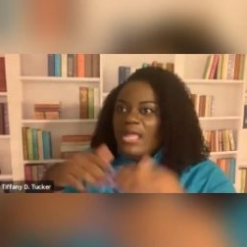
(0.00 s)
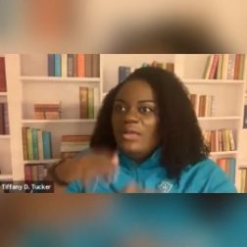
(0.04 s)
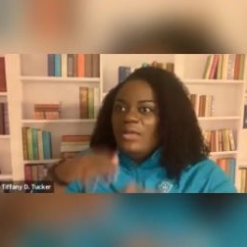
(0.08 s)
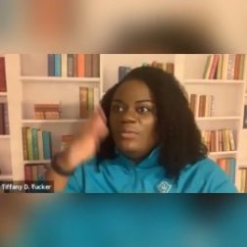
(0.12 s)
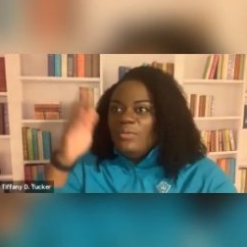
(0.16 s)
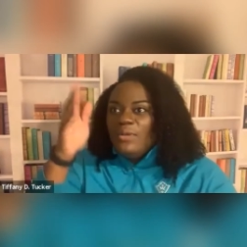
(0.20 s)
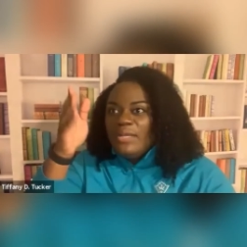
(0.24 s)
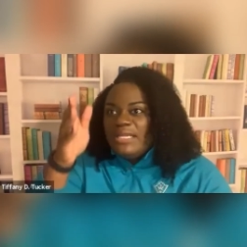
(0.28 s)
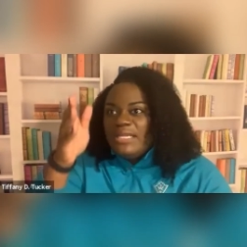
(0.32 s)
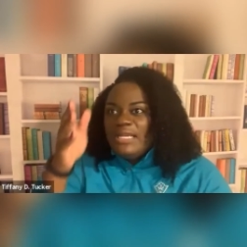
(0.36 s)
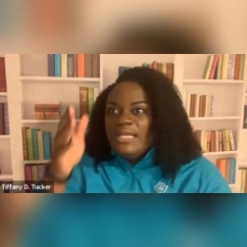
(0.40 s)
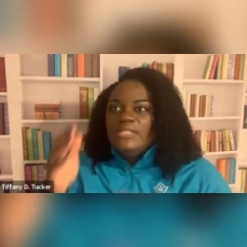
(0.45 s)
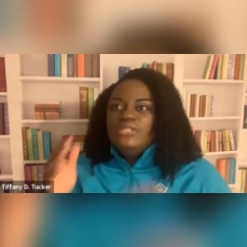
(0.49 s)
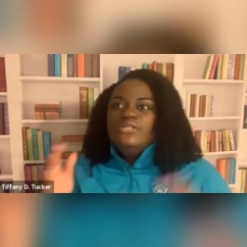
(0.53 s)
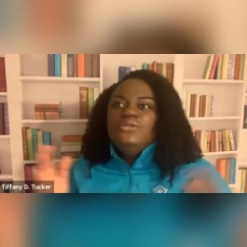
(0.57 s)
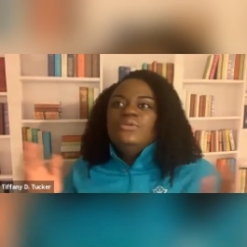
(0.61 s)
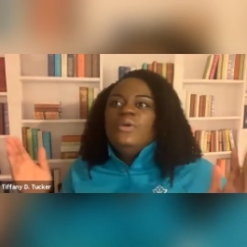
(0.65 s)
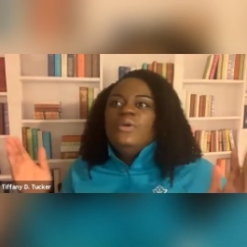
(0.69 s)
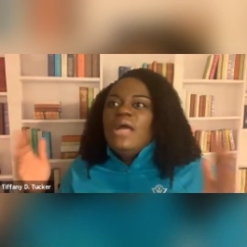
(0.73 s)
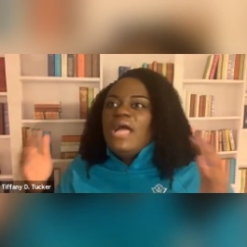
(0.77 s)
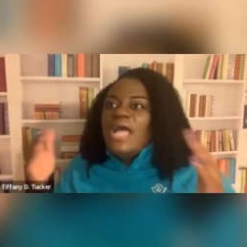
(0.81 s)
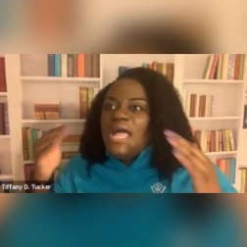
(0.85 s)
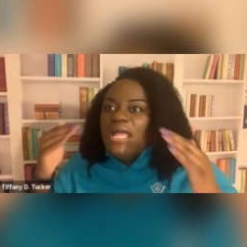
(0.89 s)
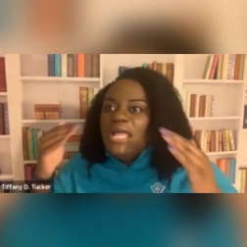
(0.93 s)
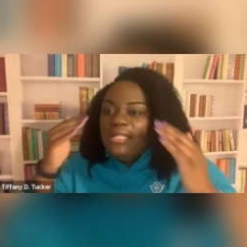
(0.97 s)
What can I
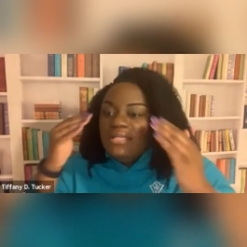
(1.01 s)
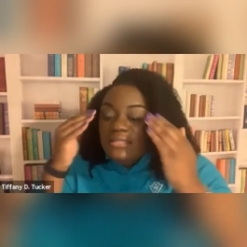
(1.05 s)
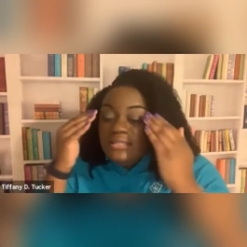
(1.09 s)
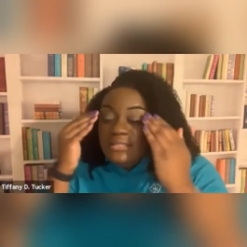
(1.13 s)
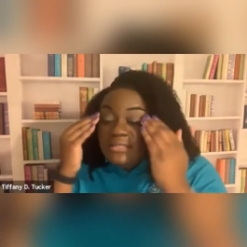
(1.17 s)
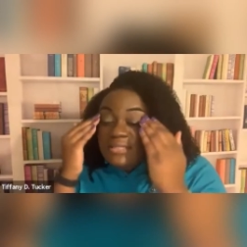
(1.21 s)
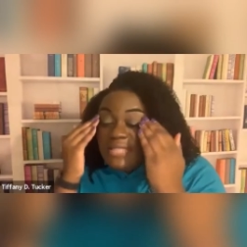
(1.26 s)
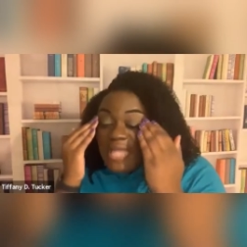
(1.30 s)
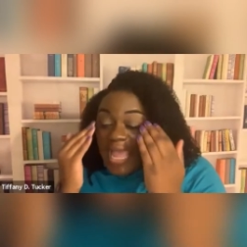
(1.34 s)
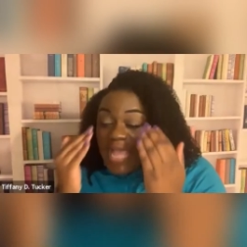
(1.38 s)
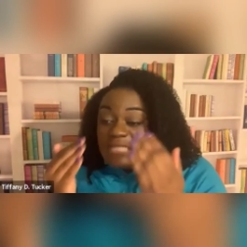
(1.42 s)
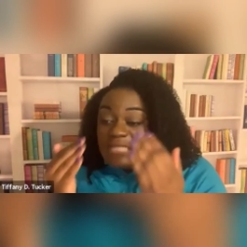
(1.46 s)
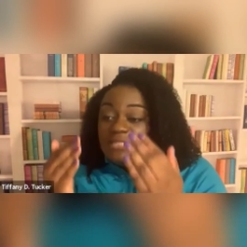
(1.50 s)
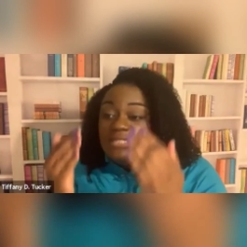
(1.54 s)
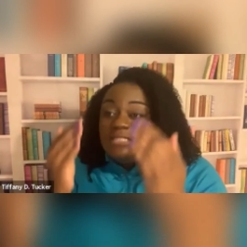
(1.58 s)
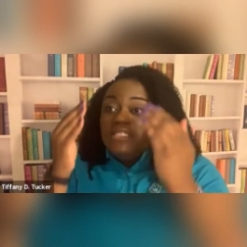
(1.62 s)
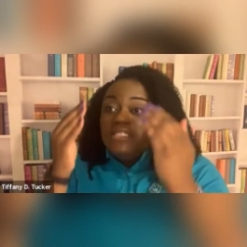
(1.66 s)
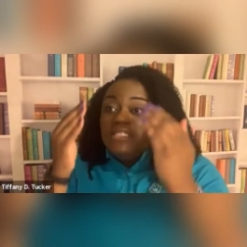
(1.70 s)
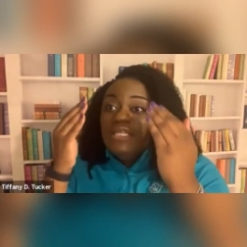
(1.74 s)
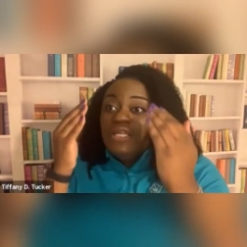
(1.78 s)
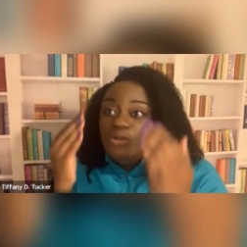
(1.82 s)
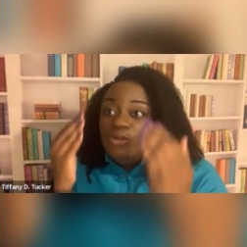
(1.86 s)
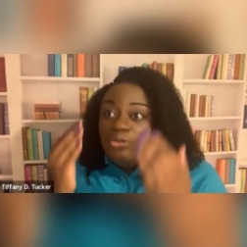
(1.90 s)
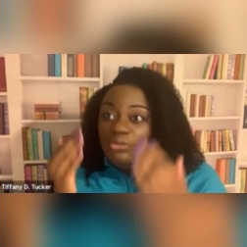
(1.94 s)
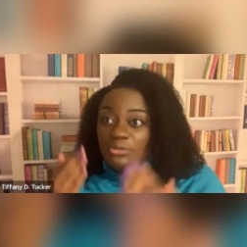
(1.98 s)
do? That's
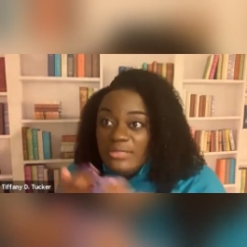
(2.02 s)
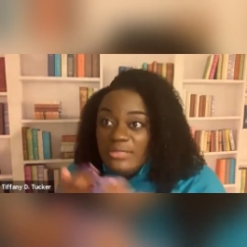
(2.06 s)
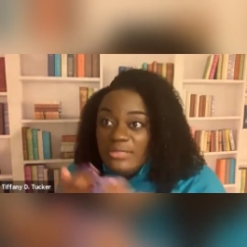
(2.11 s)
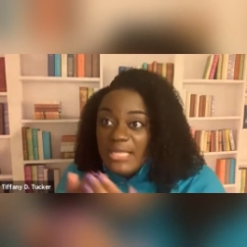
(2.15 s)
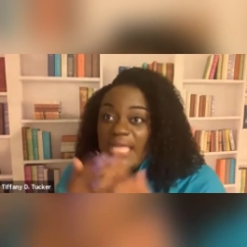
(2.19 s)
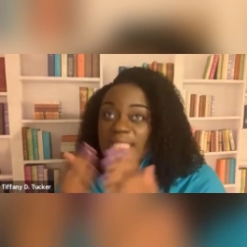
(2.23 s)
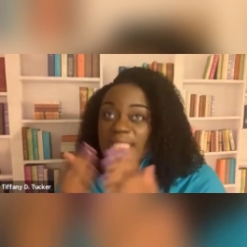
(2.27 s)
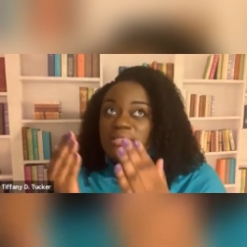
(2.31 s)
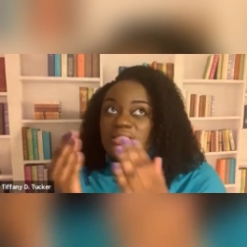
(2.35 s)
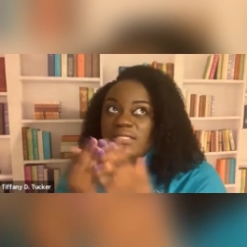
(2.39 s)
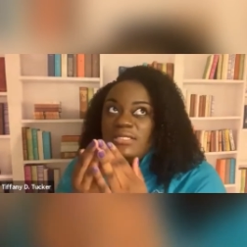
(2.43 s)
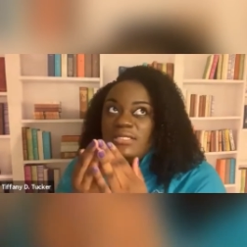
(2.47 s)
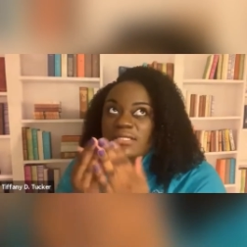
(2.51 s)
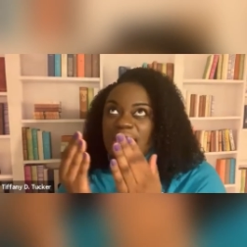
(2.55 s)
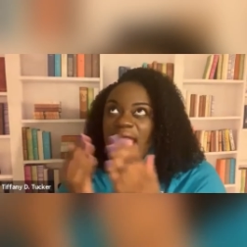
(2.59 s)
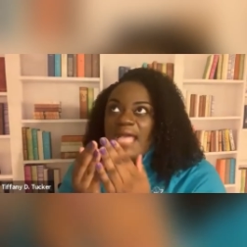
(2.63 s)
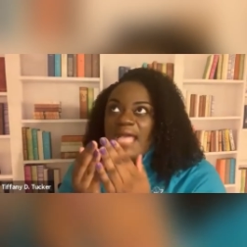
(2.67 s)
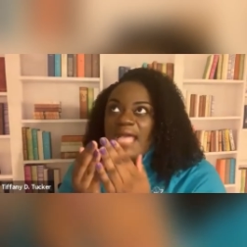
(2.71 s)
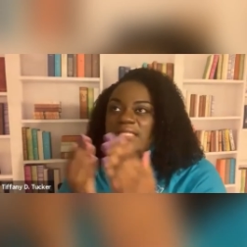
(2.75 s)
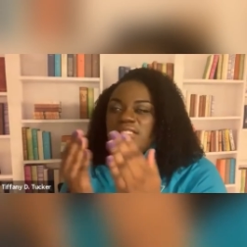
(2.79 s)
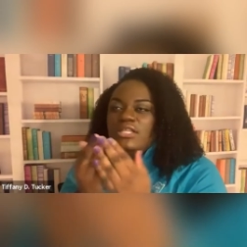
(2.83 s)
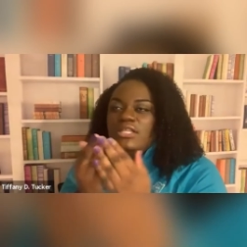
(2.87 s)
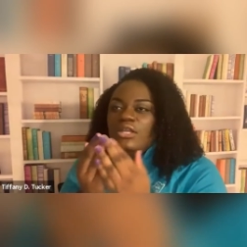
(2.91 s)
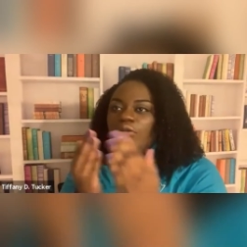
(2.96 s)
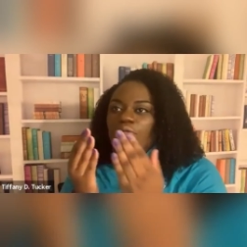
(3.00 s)

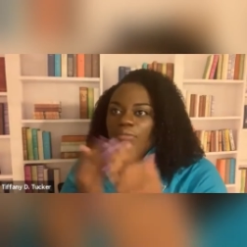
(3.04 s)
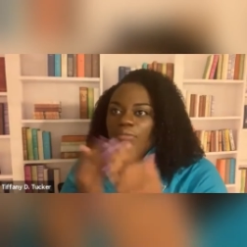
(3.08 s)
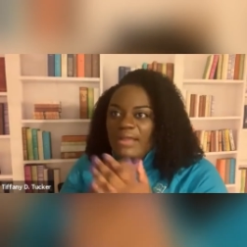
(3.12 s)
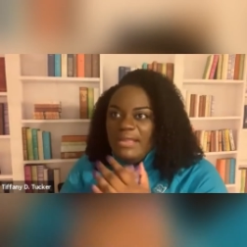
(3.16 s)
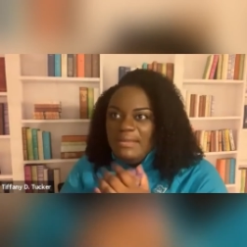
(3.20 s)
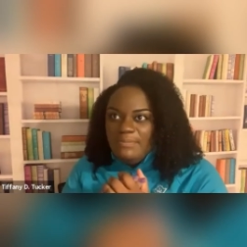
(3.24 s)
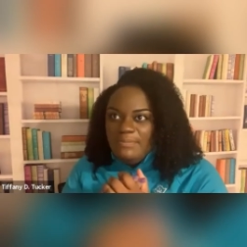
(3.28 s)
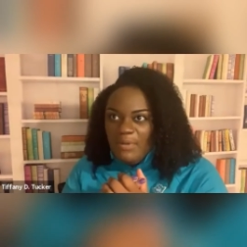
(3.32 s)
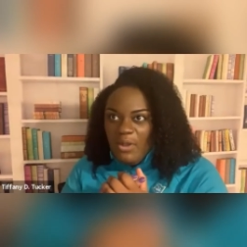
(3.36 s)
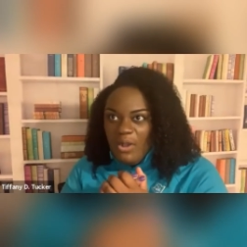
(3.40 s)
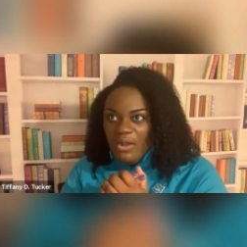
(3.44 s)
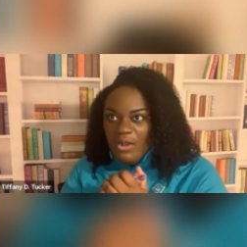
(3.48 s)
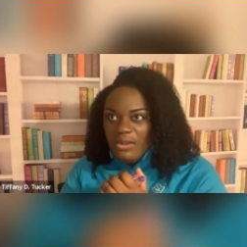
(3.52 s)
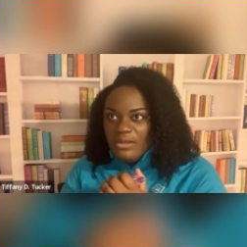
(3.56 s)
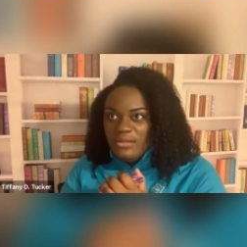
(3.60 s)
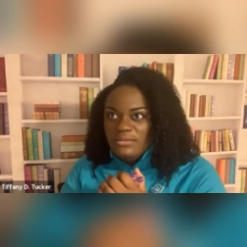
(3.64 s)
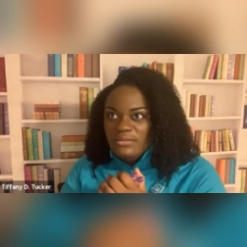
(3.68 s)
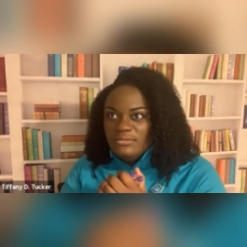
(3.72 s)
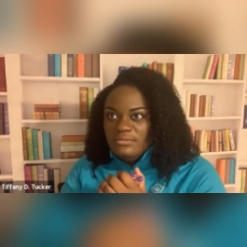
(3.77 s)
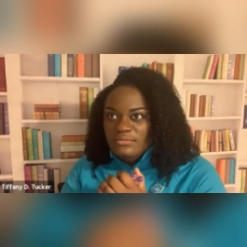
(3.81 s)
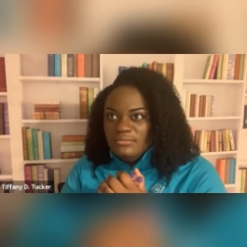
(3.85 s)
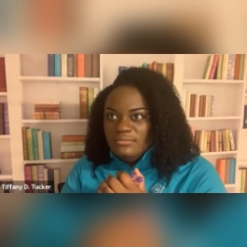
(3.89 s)
the great part.